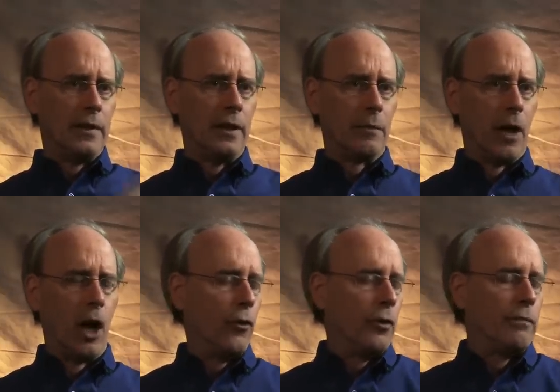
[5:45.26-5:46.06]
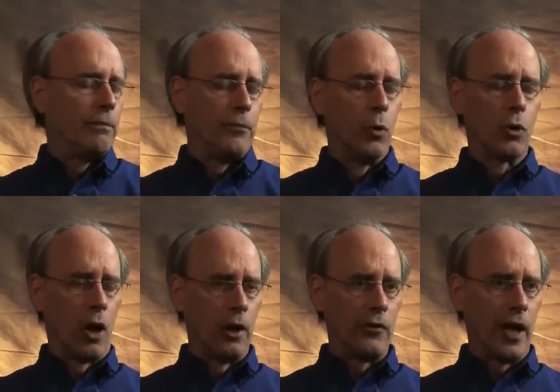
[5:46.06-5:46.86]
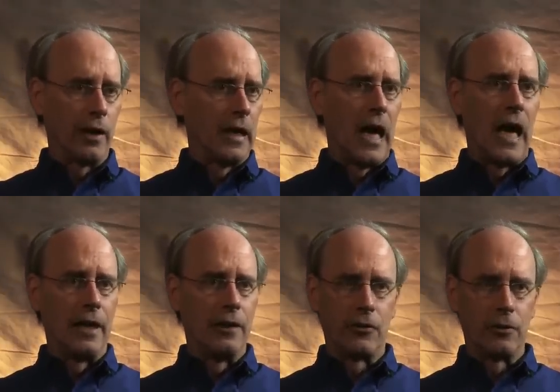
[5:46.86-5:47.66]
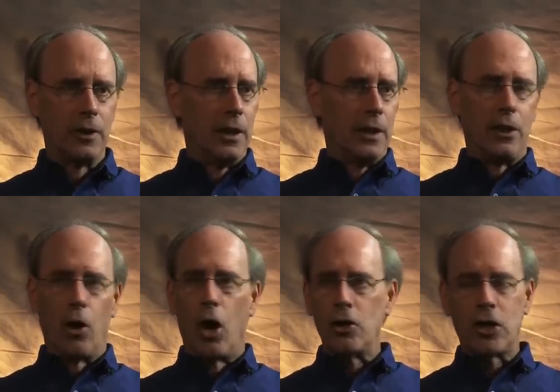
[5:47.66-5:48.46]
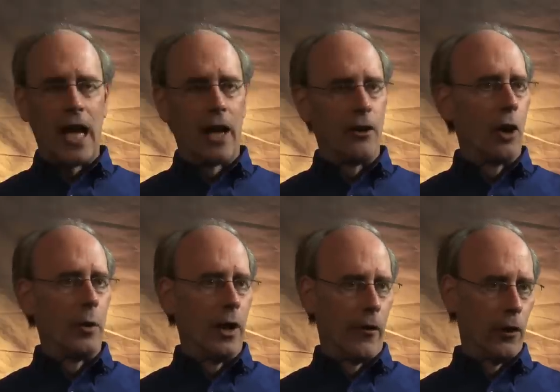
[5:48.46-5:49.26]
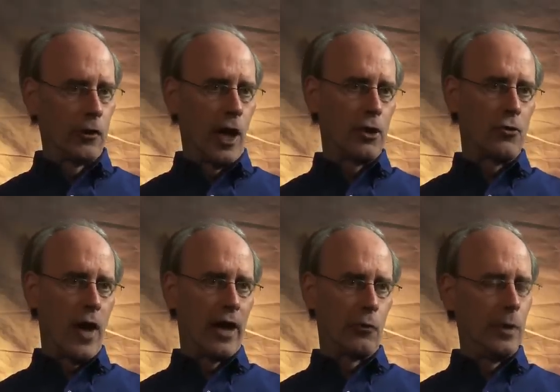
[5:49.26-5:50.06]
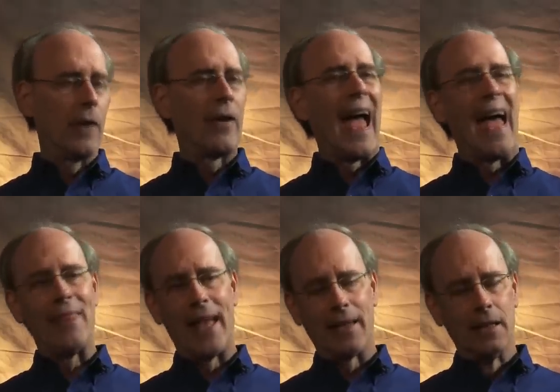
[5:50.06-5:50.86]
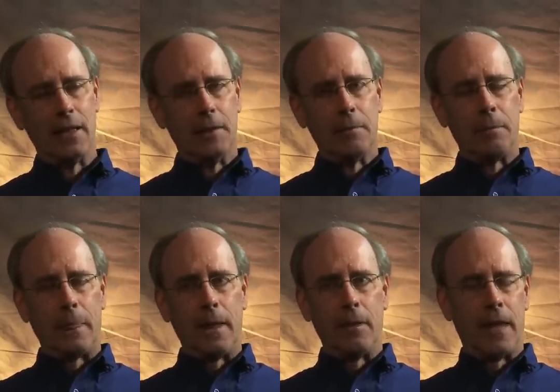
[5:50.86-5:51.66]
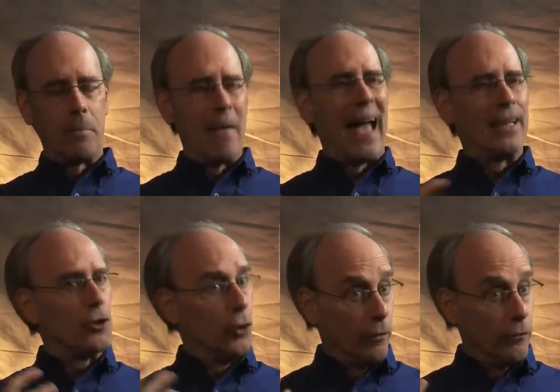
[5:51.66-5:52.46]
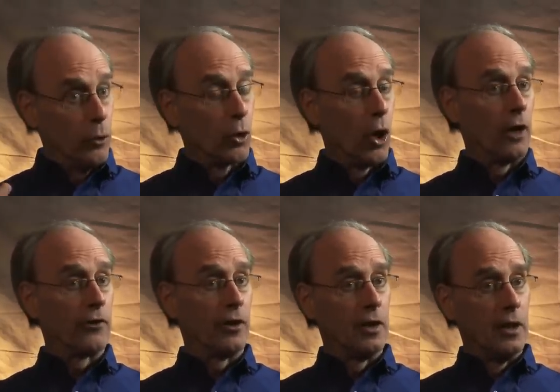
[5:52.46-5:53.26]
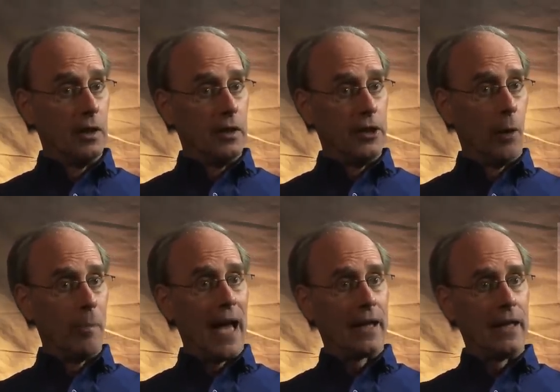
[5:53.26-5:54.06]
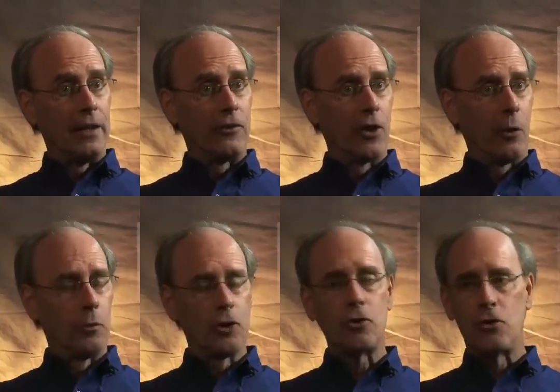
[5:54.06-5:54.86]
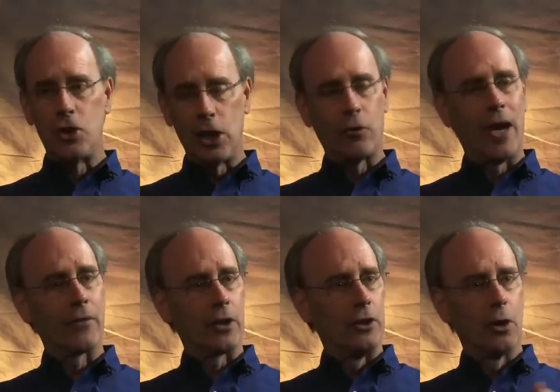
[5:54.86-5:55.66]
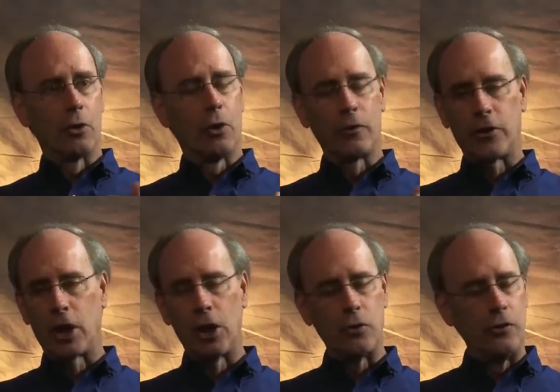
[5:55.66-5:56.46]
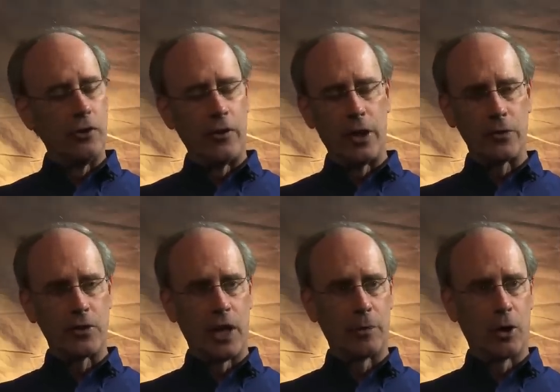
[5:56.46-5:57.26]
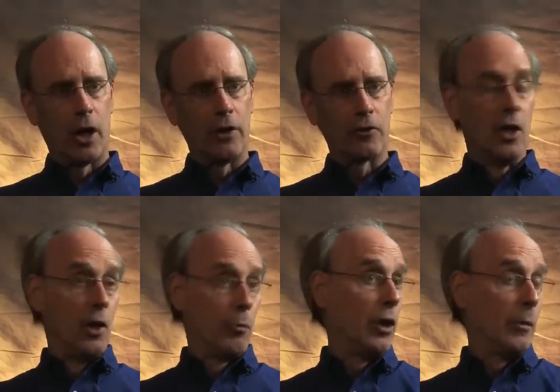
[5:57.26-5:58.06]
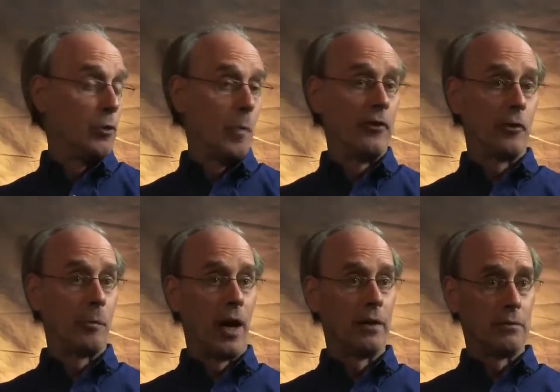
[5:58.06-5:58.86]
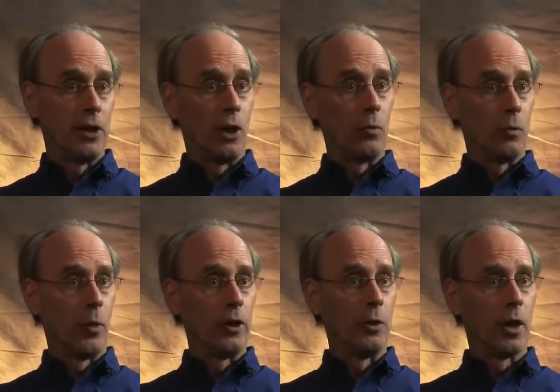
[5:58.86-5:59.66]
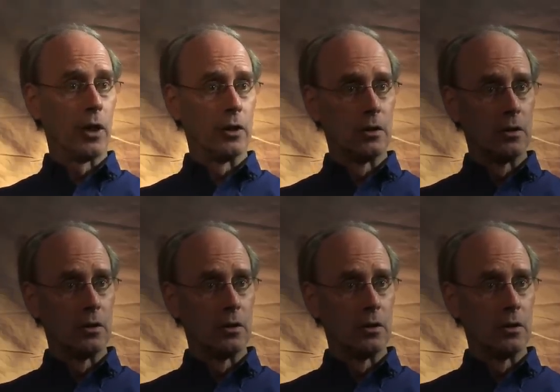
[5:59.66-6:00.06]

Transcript: 100 fuel cars out at Lyons or, Orange County, Irwindale, those kind of tracks. We never had that magnitude of fuel cars in, back east. So it was just geographically, you go across the country and see the different type cars pretty much based upon, where you were.